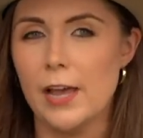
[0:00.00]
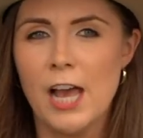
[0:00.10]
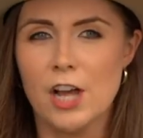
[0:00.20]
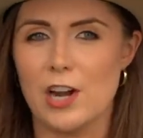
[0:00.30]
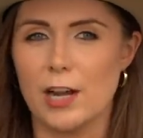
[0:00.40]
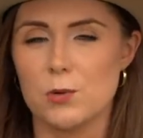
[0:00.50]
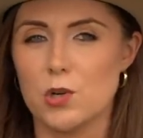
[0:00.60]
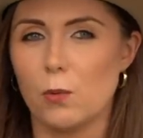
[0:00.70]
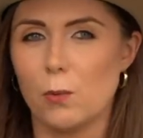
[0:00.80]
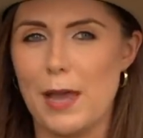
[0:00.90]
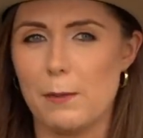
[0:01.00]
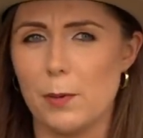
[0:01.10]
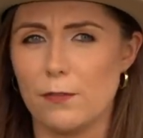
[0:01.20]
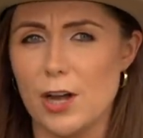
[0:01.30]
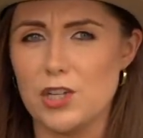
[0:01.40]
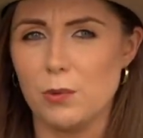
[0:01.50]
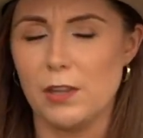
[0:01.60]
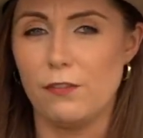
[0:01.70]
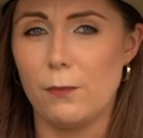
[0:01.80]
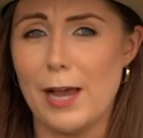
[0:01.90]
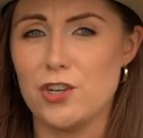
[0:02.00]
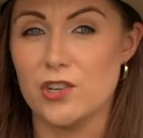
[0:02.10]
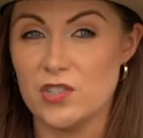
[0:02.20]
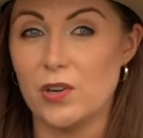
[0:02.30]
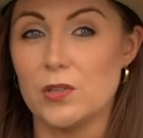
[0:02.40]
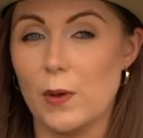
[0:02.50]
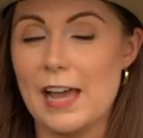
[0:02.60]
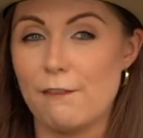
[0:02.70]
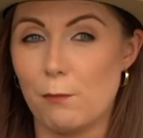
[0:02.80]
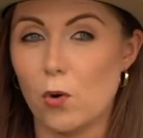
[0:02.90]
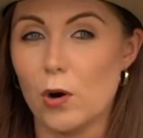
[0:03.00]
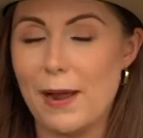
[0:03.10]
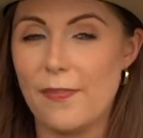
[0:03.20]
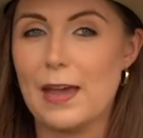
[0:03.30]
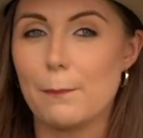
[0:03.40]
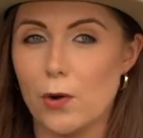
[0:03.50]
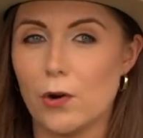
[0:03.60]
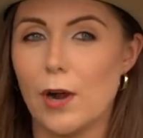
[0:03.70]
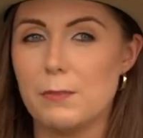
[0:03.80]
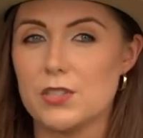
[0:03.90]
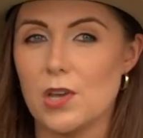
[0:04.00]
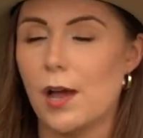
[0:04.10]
Jack, I'm sure we'll be able to provide you with information as soon as we have more about that program design.